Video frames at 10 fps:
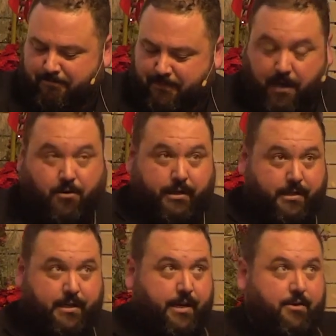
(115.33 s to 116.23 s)
Not only
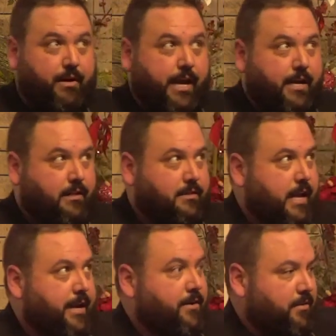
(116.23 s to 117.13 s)
did He create the
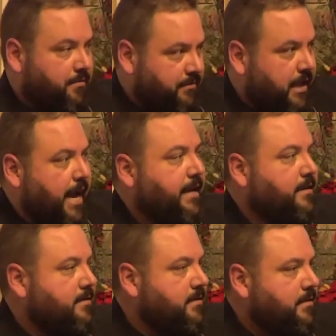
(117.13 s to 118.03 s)
cycle of
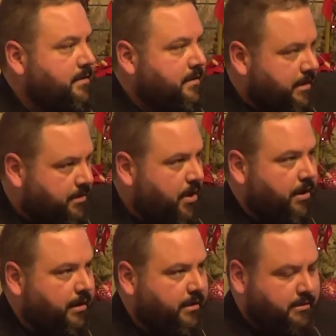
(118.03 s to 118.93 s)
light and
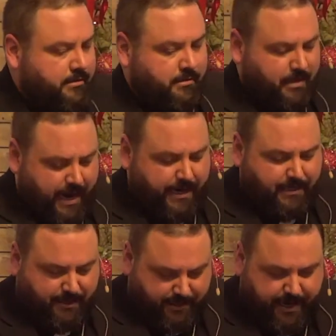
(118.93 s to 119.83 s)
darkness,
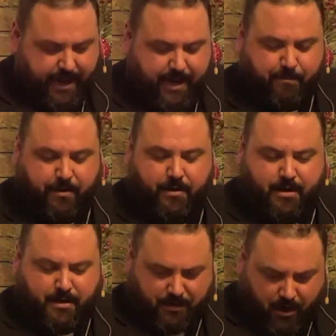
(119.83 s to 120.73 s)
night and day, but
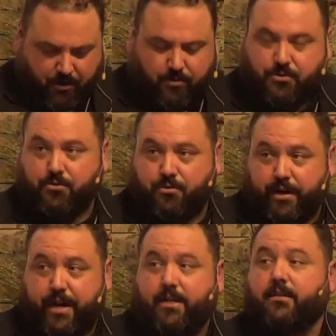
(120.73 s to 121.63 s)
God also
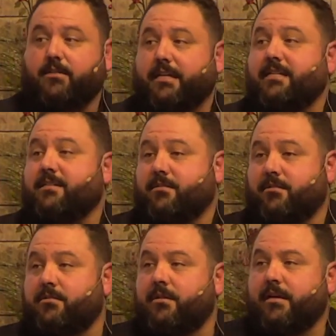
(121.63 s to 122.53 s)
created the
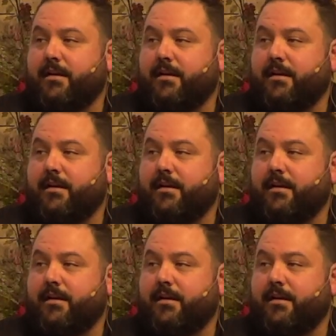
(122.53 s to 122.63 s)
seasons